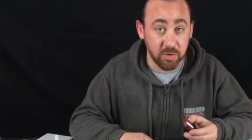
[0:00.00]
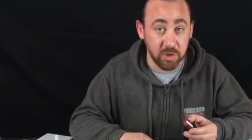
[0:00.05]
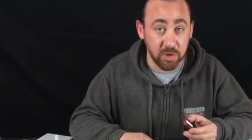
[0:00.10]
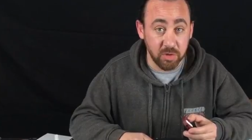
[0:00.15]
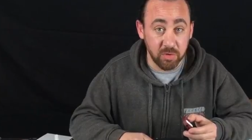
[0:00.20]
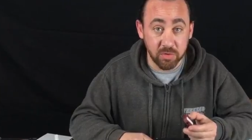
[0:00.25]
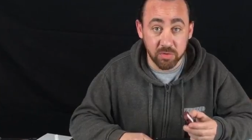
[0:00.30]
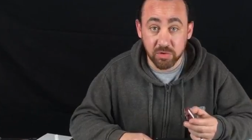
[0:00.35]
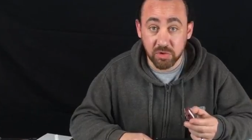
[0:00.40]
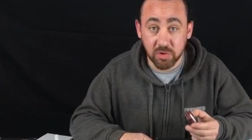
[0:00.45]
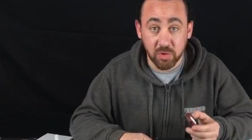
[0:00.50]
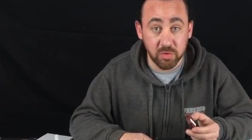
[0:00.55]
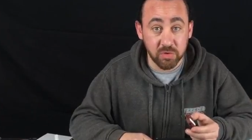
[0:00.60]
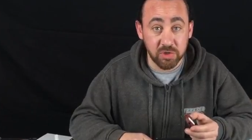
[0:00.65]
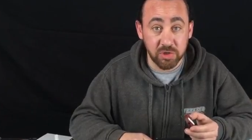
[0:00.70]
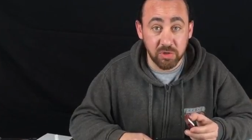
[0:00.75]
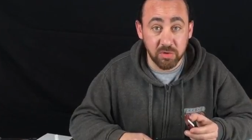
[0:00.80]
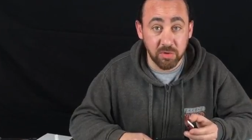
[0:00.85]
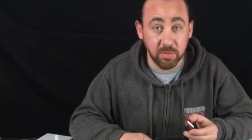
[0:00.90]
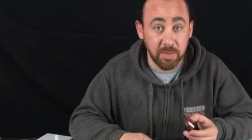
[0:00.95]
you and talk
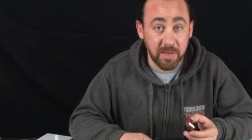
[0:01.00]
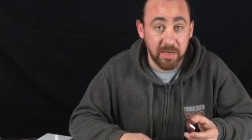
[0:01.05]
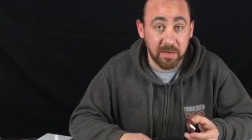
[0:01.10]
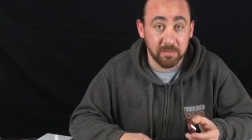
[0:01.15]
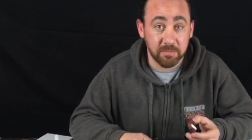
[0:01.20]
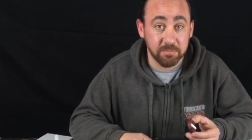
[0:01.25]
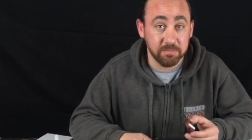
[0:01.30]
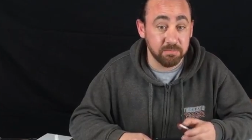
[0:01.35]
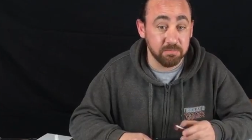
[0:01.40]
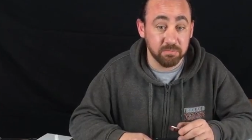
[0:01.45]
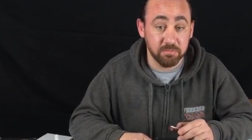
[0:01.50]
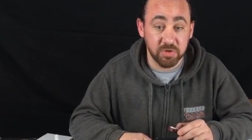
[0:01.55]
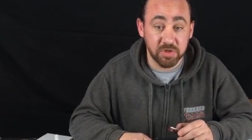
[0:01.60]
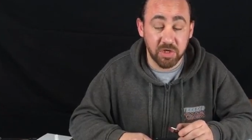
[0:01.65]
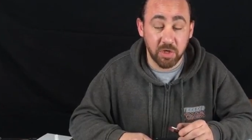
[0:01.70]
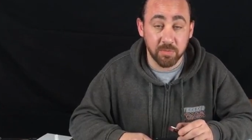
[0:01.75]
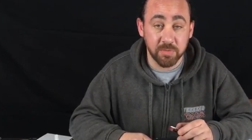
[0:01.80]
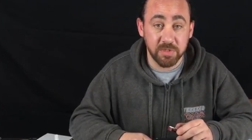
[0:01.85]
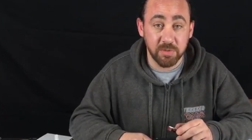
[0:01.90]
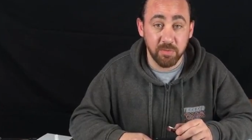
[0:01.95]
to you about
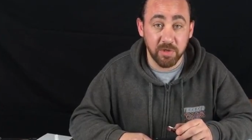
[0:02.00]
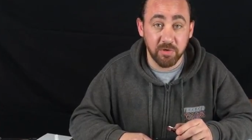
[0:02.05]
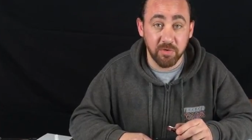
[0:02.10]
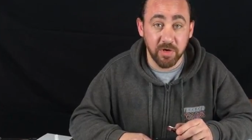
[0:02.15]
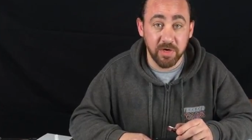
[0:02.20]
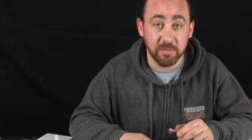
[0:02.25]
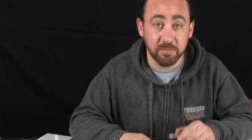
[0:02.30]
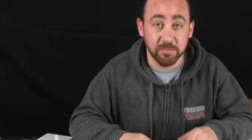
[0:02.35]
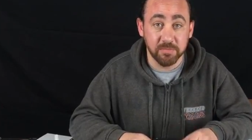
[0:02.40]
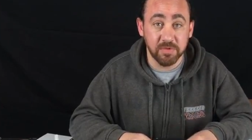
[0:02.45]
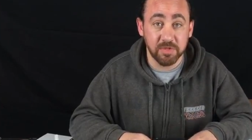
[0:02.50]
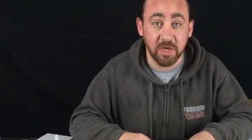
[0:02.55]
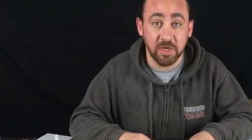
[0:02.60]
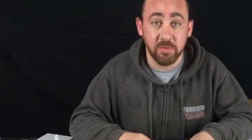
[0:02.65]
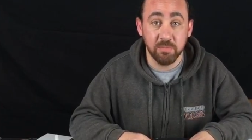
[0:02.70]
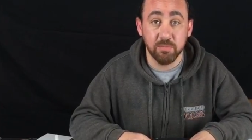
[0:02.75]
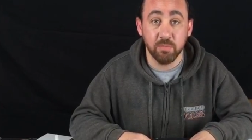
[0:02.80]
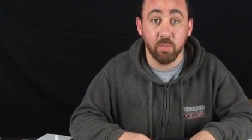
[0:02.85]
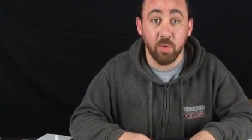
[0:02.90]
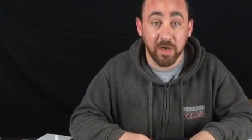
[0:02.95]
sculpting with green.
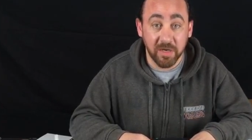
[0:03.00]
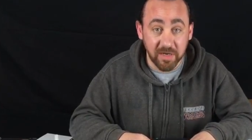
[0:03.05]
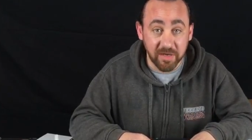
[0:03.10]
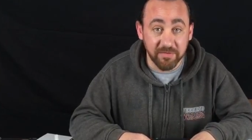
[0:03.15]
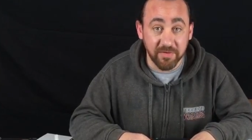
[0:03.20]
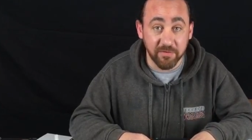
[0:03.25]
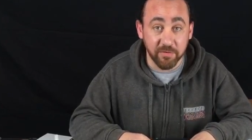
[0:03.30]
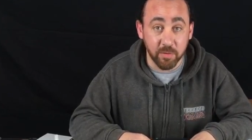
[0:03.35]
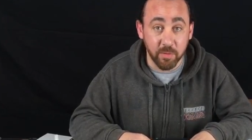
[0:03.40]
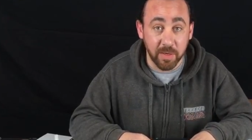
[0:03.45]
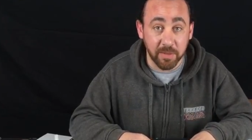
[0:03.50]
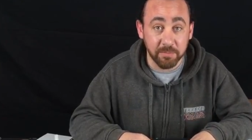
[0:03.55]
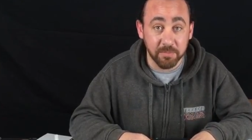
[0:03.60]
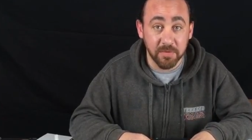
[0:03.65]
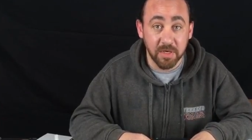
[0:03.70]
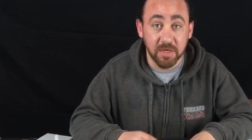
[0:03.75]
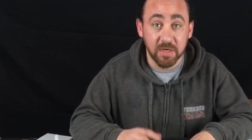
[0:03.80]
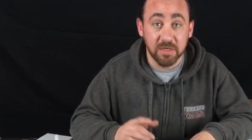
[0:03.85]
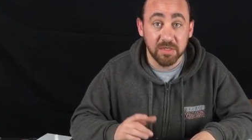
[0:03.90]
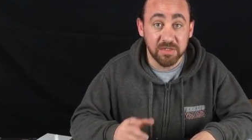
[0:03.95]
So one love, everyone.
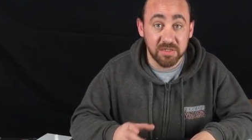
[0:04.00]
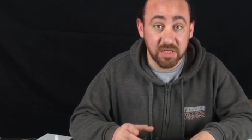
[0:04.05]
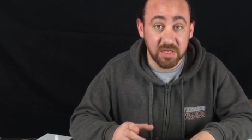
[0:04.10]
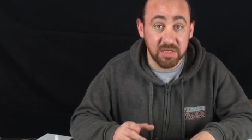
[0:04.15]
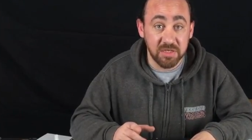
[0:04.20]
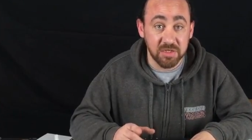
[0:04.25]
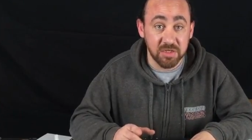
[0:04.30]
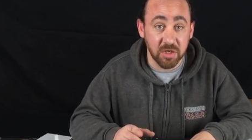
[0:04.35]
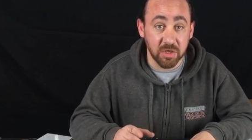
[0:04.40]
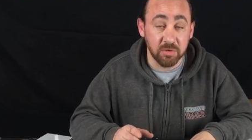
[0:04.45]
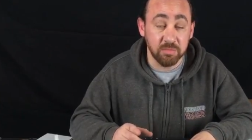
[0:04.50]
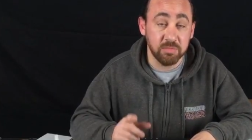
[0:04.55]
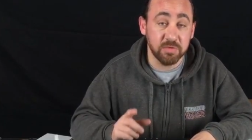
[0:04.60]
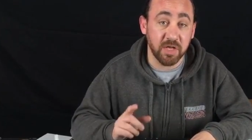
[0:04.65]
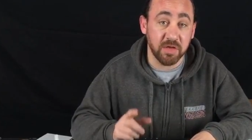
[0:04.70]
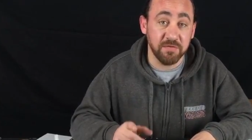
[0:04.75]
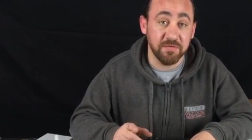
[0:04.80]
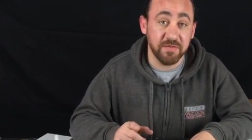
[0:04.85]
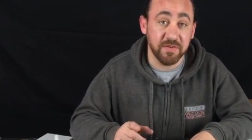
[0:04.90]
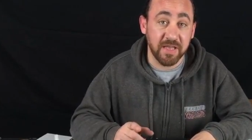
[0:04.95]
See you soon.
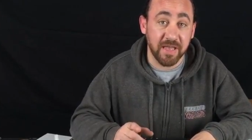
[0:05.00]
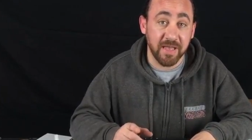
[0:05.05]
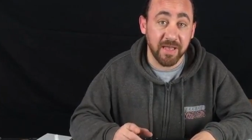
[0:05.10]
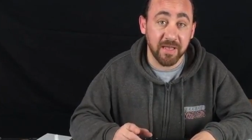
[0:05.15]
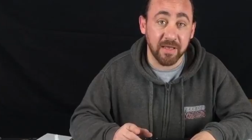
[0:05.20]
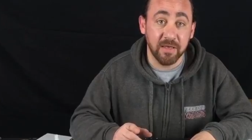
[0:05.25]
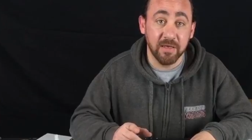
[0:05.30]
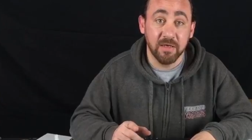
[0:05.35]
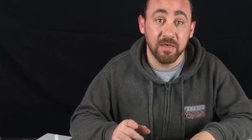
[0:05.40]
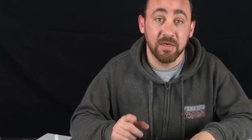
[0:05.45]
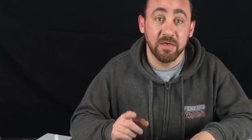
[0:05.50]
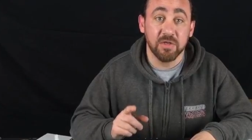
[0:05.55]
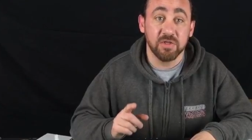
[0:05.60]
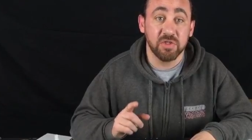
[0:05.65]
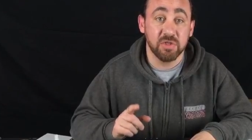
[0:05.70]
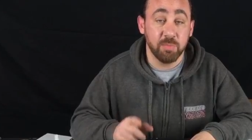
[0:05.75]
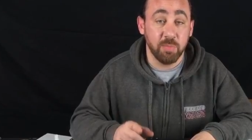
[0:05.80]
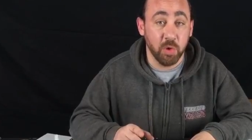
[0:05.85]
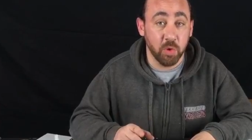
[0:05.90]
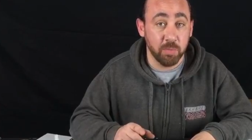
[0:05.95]
Don't forget,
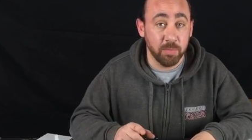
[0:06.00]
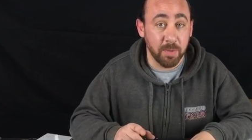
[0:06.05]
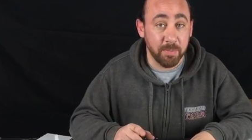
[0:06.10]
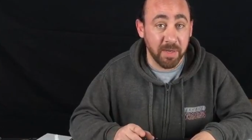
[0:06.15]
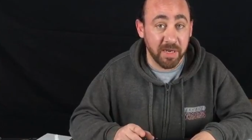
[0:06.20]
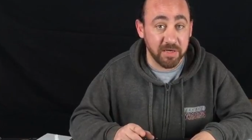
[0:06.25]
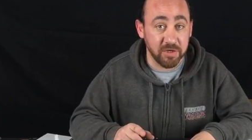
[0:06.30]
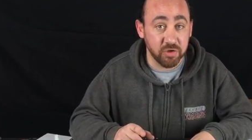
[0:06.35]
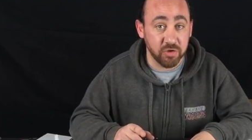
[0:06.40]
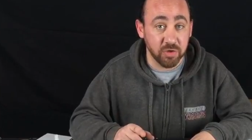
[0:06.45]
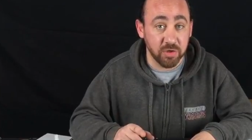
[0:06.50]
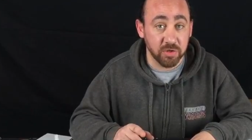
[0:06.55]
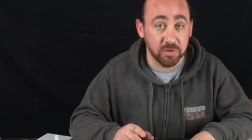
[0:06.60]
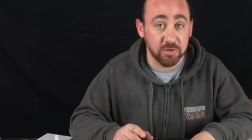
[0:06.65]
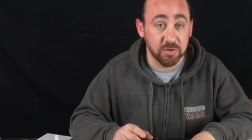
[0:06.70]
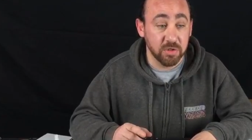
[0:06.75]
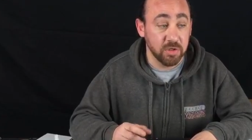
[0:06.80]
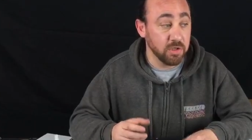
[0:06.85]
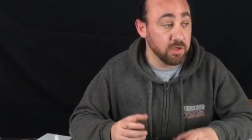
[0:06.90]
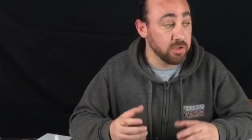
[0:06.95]
support my Patreon.
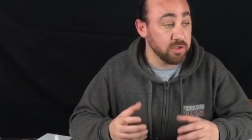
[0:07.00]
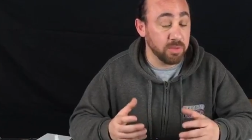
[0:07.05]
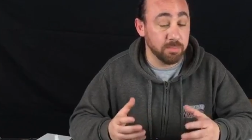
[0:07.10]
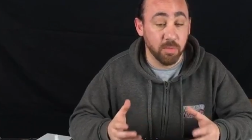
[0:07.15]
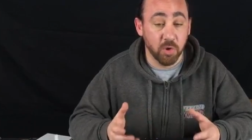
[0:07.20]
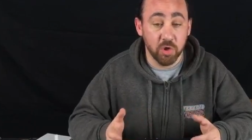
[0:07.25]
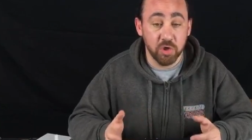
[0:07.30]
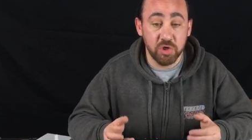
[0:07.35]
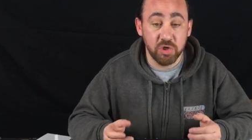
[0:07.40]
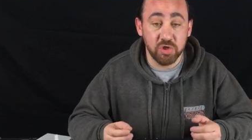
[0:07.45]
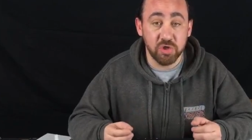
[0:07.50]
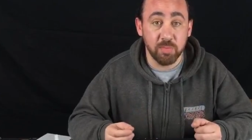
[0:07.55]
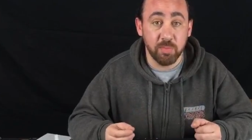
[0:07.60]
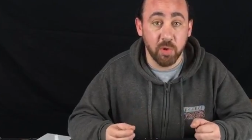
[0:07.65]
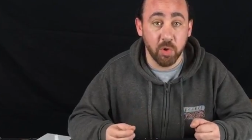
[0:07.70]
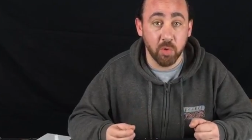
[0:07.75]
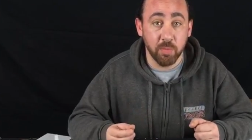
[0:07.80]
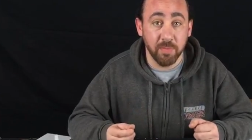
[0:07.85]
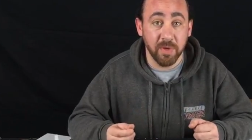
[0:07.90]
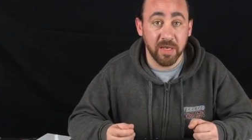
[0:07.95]
The more you
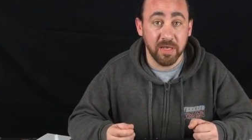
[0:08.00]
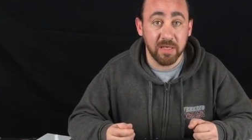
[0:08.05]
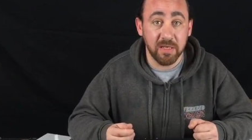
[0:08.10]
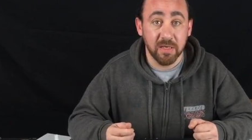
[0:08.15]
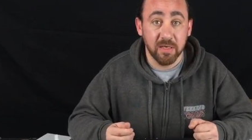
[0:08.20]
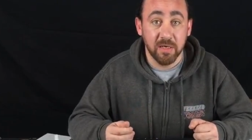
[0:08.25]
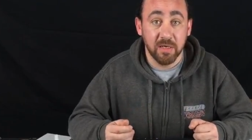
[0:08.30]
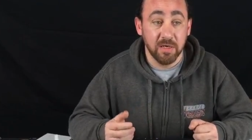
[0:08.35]
support me,